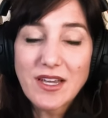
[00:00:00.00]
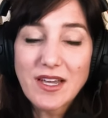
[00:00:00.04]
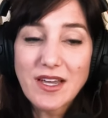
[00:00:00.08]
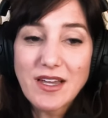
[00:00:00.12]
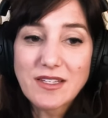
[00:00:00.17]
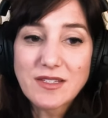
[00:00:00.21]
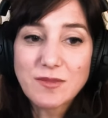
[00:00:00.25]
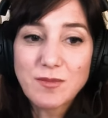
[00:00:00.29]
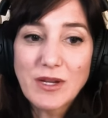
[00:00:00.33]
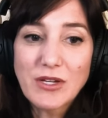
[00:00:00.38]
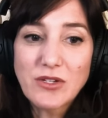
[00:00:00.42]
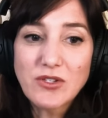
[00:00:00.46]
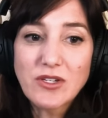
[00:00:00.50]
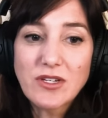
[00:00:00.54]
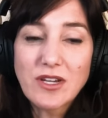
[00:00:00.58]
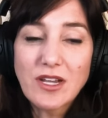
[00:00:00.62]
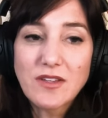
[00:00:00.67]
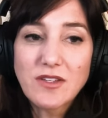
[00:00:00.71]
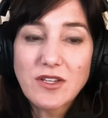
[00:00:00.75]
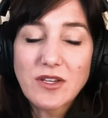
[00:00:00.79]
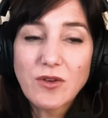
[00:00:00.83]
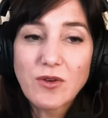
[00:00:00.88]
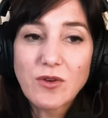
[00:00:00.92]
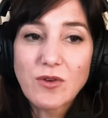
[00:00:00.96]
Especially
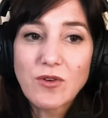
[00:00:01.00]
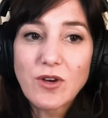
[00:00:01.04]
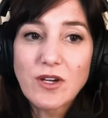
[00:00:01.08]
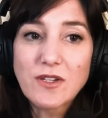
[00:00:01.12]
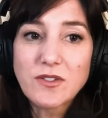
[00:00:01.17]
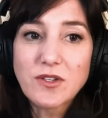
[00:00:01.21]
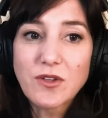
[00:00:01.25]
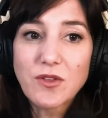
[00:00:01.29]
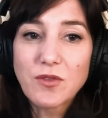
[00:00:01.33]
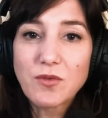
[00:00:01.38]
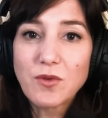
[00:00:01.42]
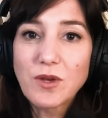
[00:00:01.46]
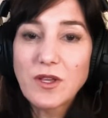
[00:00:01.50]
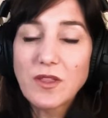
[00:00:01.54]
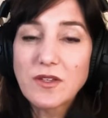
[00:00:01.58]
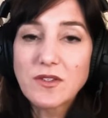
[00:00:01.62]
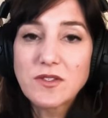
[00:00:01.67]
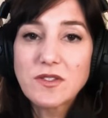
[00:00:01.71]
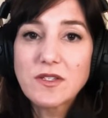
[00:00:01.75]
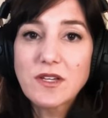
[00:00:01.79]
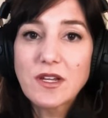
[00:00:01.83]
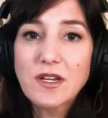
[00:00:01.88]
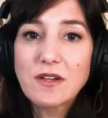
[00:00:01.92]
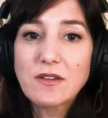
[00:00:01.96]
not to go across all three.
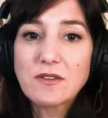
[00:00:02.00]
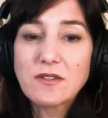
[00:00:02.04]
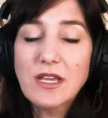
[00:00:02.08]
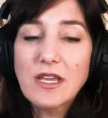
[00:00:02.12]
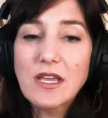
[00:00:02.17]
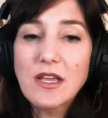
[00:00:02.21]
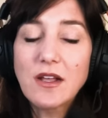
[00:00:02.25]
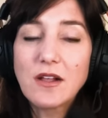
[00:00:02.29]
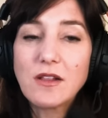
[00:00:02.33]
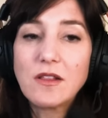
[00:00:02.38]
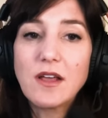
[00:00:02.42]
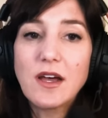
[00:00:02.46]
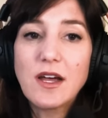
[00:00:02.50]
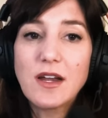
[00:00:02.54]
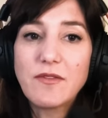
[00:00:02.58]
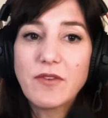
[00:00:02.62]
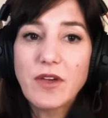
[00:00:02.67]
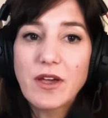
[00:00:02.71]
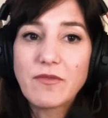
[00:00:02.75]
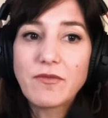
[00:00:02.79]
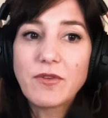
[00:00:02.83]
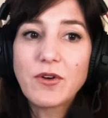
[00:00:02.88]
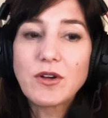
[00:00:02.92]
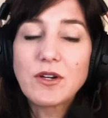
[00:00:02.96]
This is going to take a lot
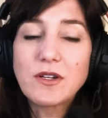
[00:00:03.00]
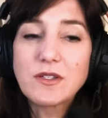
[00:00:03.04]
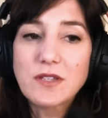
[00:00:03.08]
of effort,